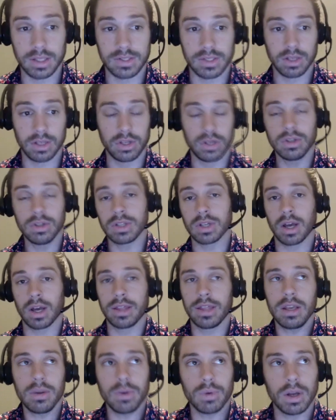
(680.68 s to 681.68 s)
a huge, I
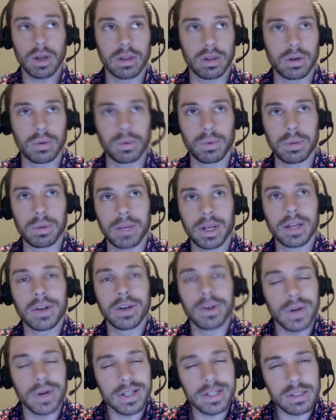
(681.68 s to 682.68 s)
think a lot of women
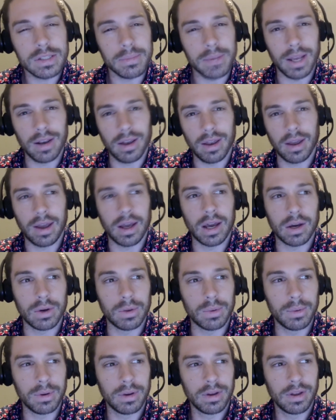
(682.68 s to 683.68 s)
underestimate how